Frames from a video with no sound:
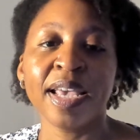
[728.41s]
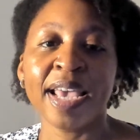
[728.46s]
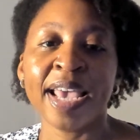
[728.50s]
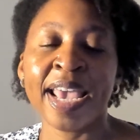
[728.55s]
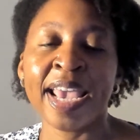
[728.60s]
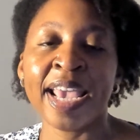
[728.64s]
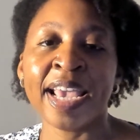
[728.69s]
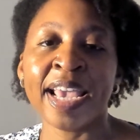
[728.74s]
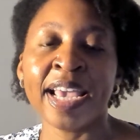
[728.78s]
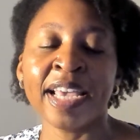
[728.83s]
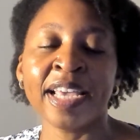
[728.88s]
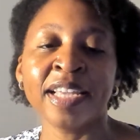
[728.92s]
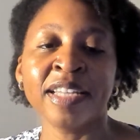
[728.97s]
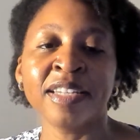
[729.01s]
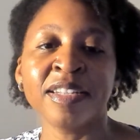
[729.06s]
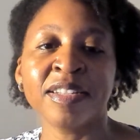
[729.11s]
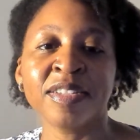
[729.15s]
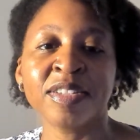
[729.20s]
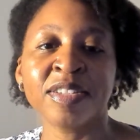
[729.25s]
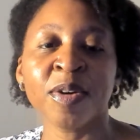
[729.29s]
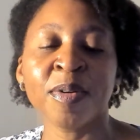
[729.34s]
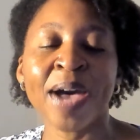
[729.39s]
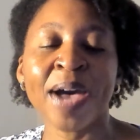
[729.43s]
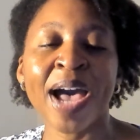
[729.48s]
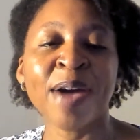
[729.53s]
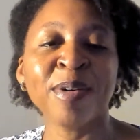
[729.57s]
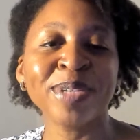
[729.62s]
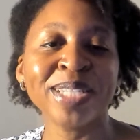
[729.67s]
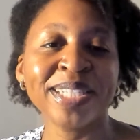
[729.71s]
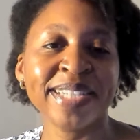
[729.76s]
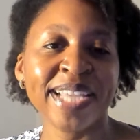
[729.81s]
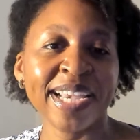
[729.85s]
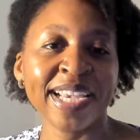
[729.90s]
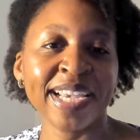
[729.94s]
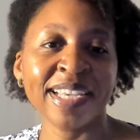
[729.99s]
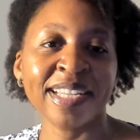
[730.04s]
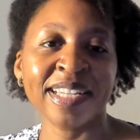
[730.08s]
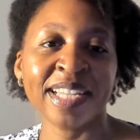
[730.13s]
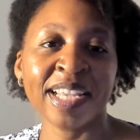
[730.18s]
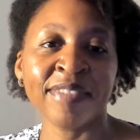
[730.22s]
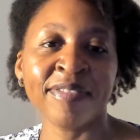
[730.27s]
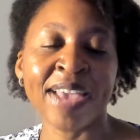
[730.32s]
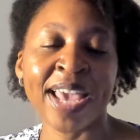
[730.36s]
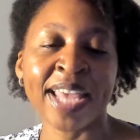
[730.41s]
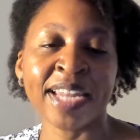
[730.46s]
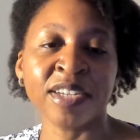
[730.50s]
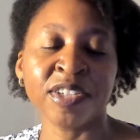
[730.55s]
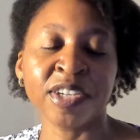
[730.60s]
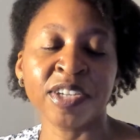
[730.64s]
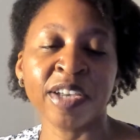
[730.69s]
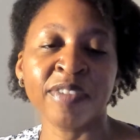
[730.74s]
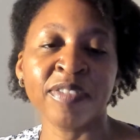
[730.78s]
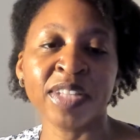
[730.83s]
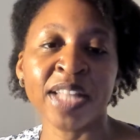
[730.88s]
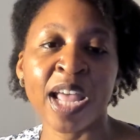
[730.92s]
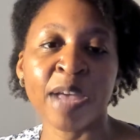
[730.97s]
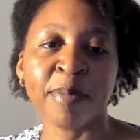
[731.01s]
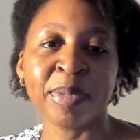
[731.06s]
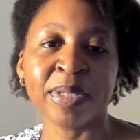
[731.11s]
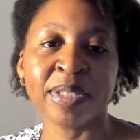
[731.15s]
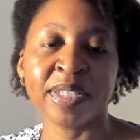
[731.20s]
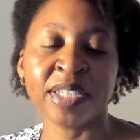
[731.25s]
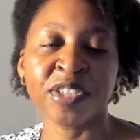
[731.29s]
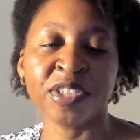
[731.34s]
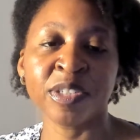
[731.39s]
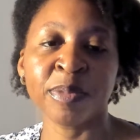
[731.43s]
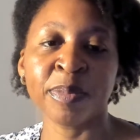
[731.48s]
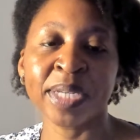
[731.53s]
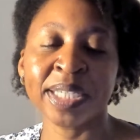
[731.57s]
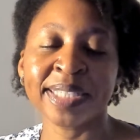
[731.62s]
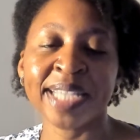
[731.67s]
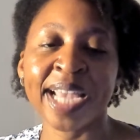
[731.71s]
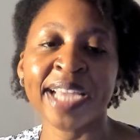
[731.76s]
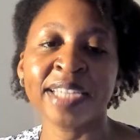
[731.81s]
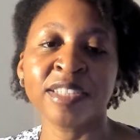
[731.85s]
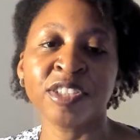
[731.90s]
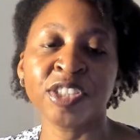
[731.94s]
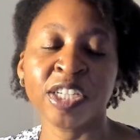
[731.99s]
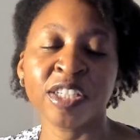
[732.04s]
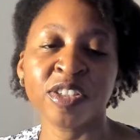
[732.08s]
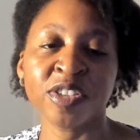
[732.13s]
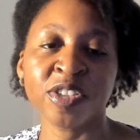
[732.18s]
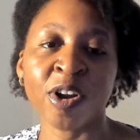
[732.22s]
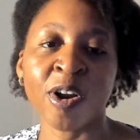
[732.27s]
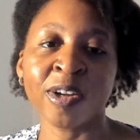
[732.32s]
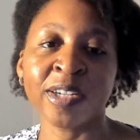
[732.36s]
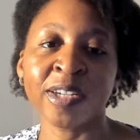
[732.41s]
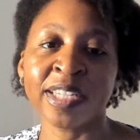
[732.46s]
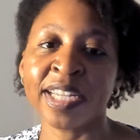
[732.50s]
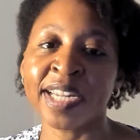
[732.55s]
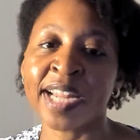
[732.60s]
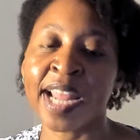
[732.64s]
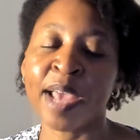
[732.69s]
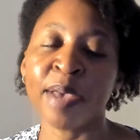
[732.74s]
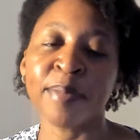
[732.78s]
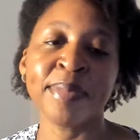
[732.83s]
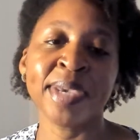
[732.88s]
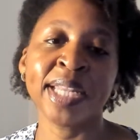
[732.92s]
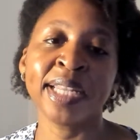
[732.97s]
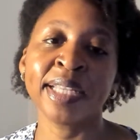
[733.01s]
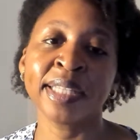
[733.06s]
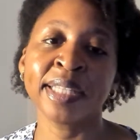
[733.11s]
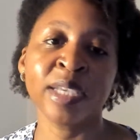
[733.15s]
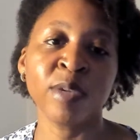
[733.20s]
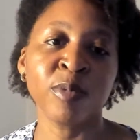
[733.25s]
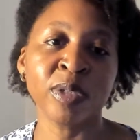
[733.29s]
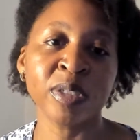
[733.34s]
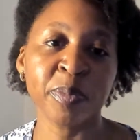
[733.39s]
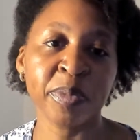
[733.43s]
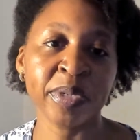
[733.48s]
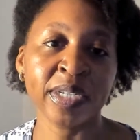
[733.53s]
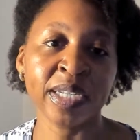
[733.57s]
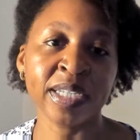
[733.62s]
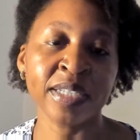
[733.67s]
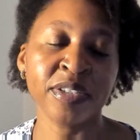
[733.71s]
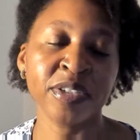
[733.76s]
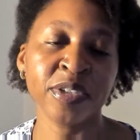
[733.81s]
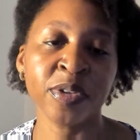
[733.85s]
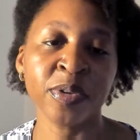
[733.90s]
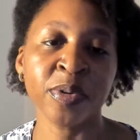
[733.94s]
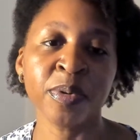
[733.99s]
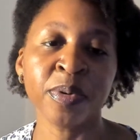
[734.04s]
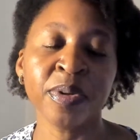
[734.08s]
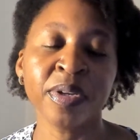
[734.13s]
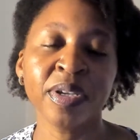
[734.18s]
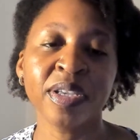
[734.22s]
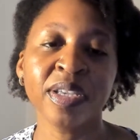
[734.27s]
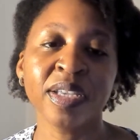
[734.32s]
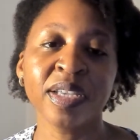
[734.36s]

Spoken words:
And so I was taken advantage of in that position because I had just started and I immediately was put into